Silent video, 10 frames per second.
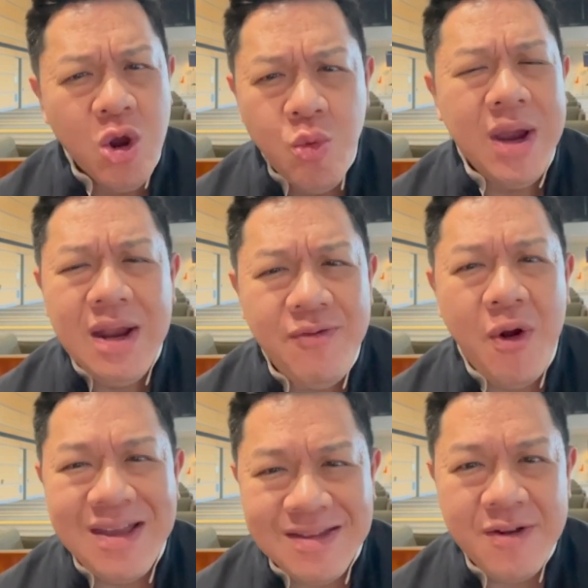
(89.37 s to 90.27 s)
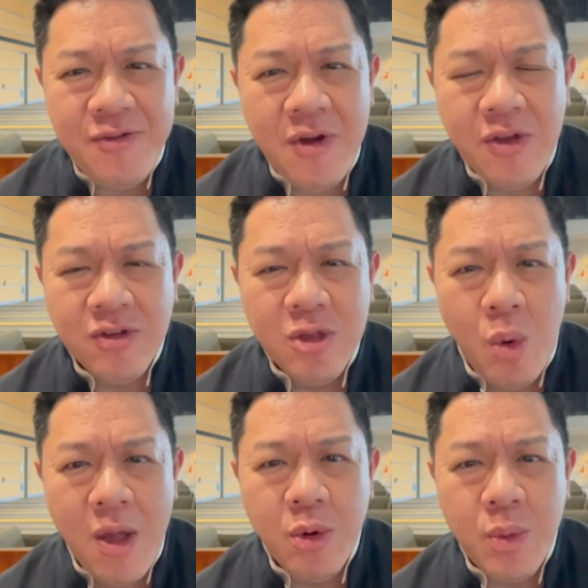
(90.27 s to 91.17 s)
really very different to the
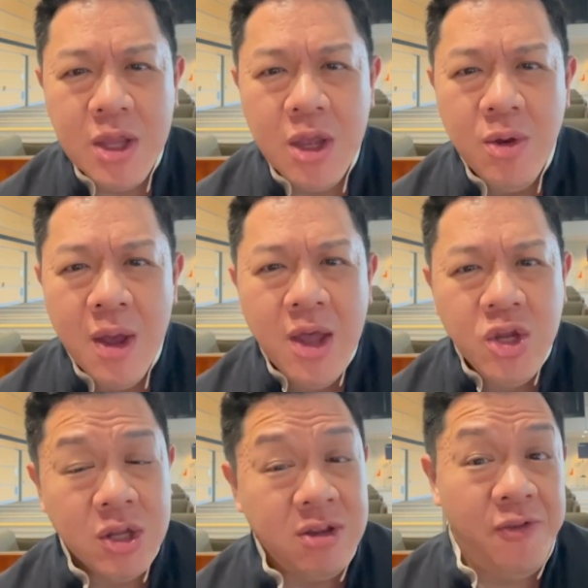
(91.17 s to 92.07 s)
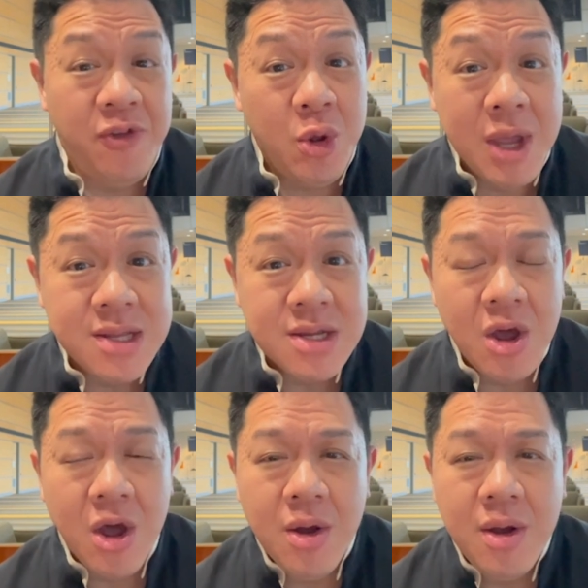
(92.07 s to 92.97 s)
one that we knew just a few years ago?